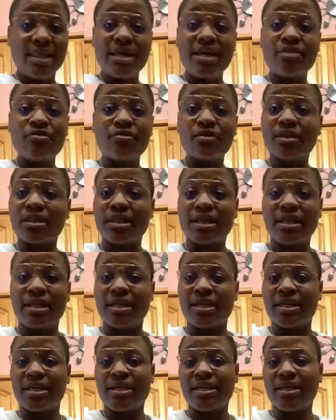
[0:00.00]

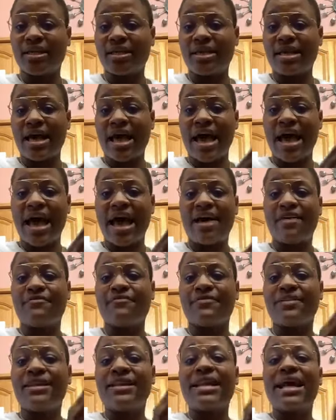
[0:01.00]
literally
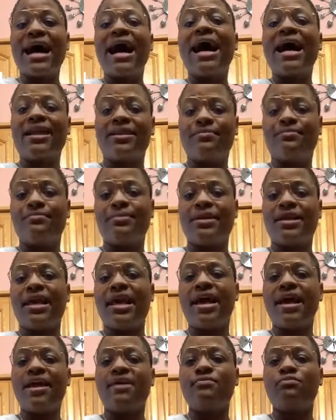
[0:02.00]
have not
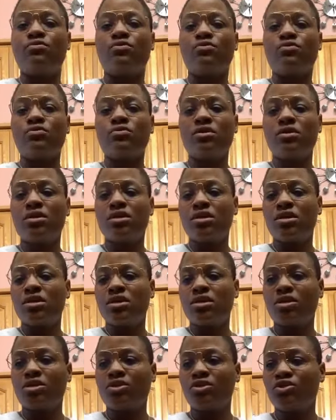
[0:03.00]
been able
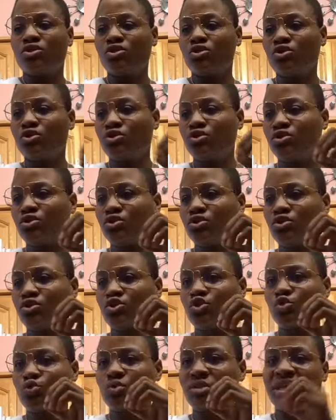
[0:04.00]

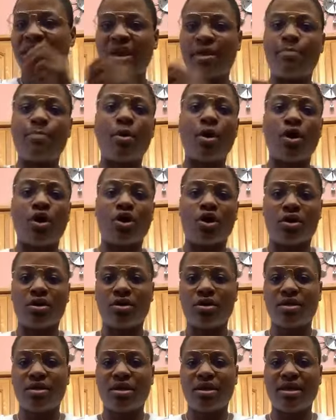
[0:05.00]
to take
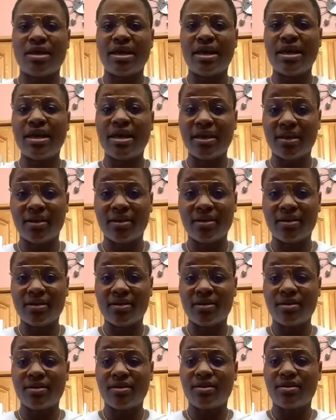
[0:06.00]
part in
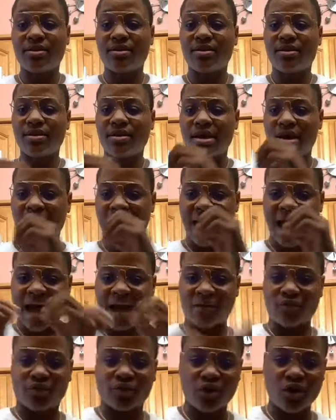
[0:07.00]

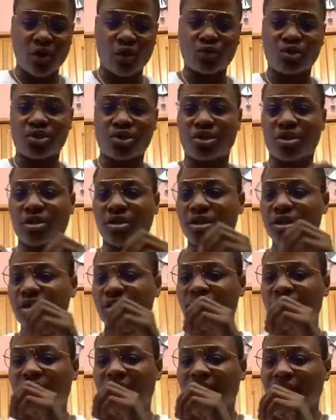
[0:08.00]
agriculture,
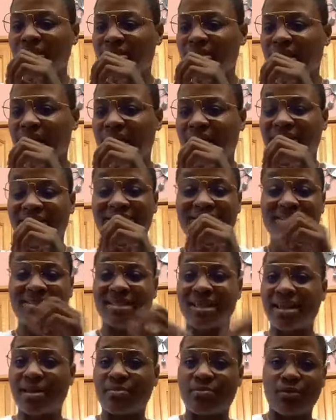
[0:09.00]
things like
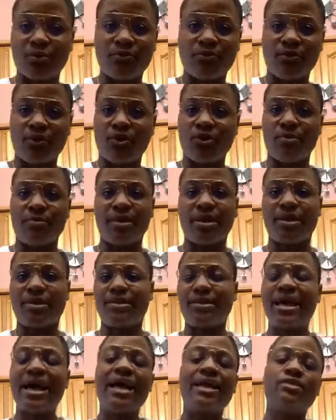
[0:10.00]
sustainable
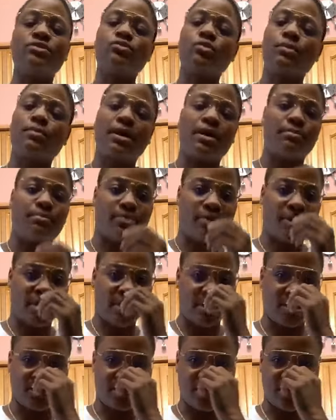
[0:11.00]
farming. That is what my
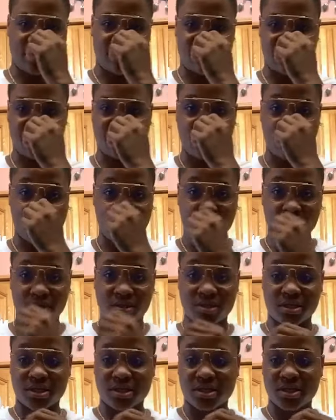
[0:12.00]
brand is here for,
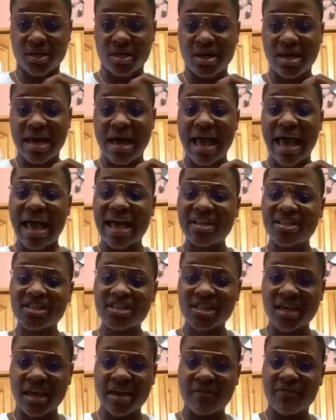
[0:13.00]
to
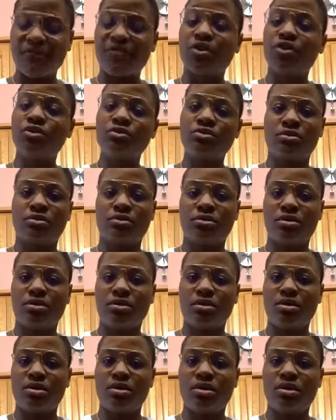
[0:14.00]
educate first